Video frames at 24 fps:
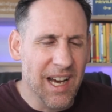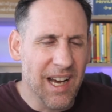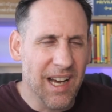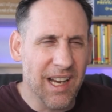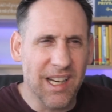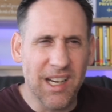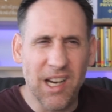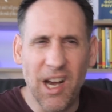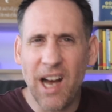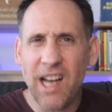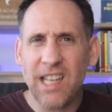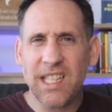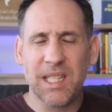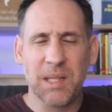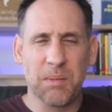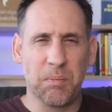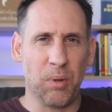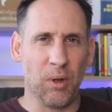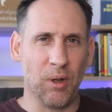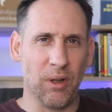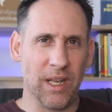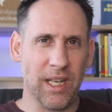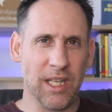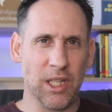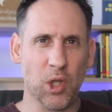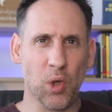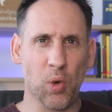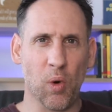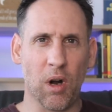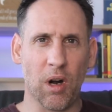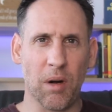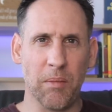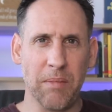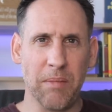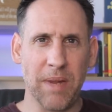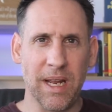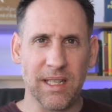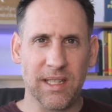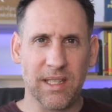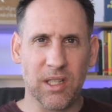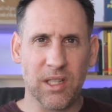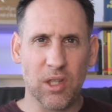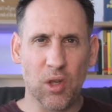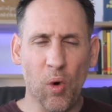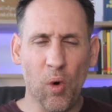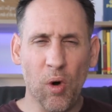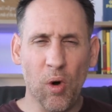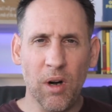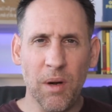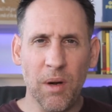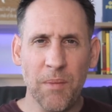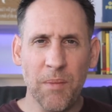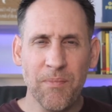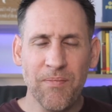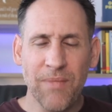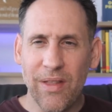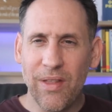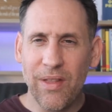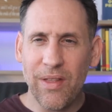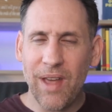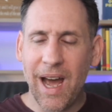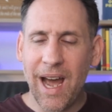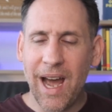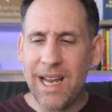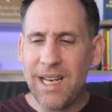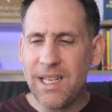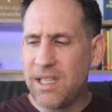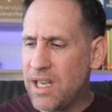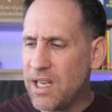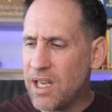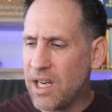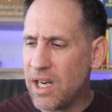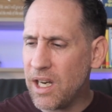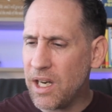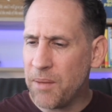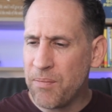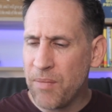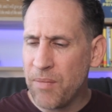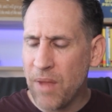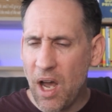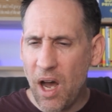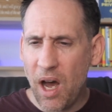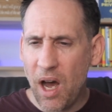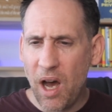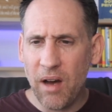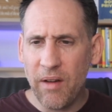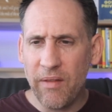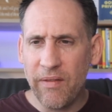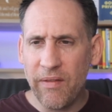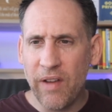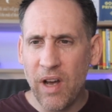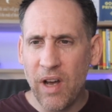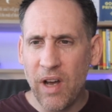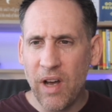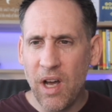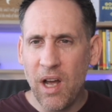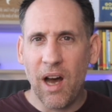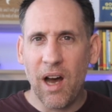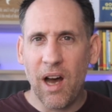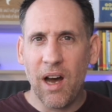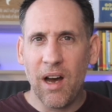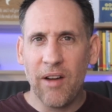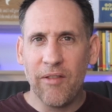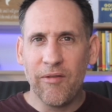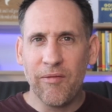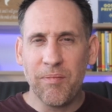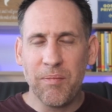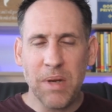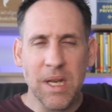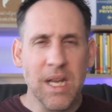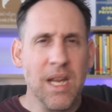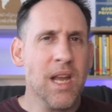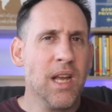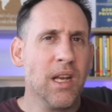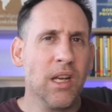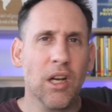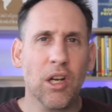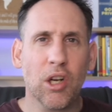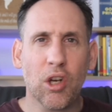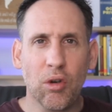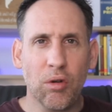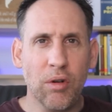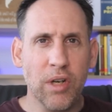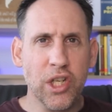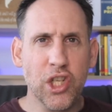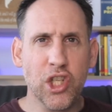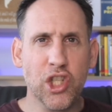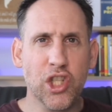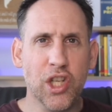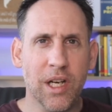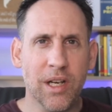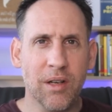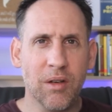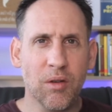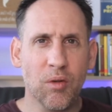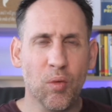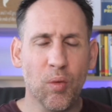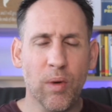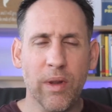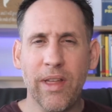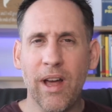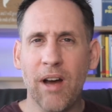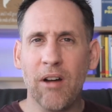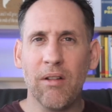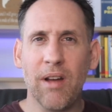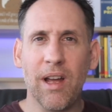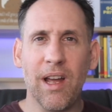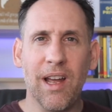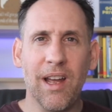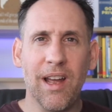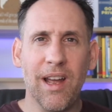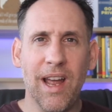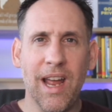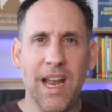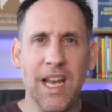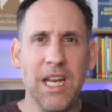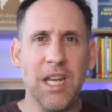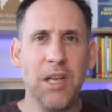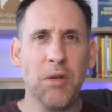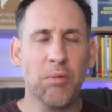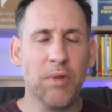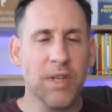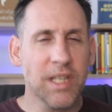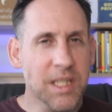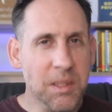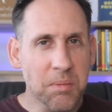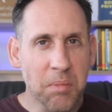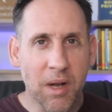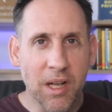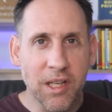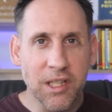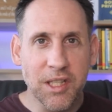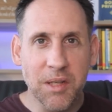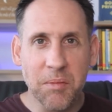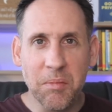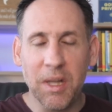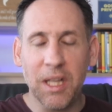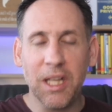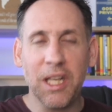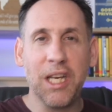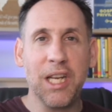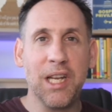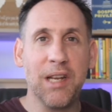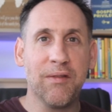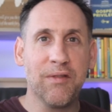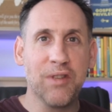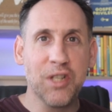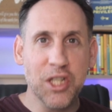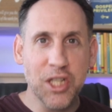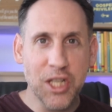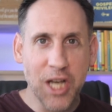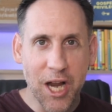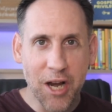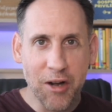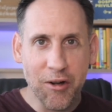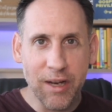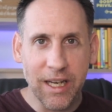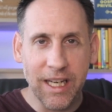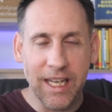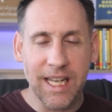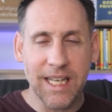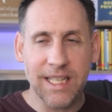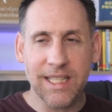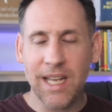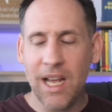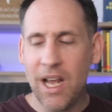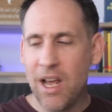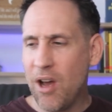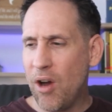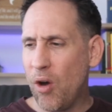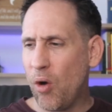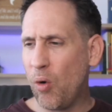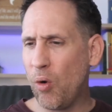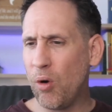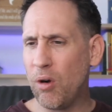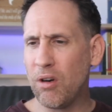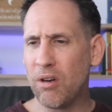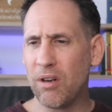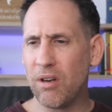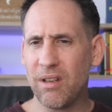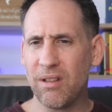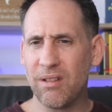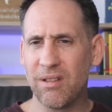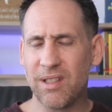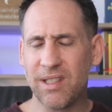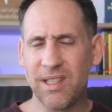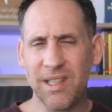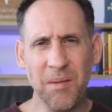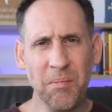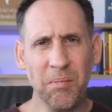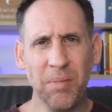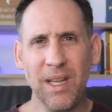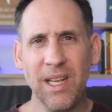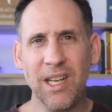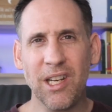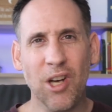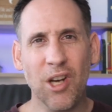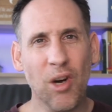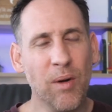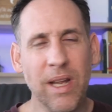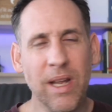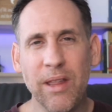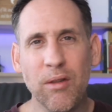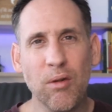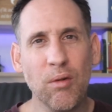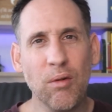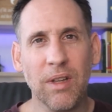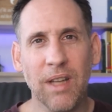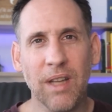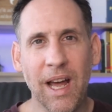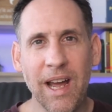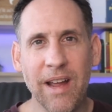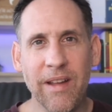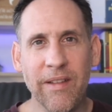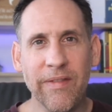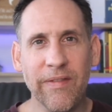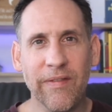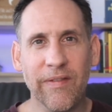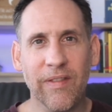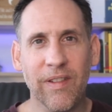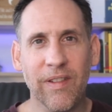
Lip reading: gospel into our midst, or the idea of being a Christian without any responsibility of sharing it, or simply going through life,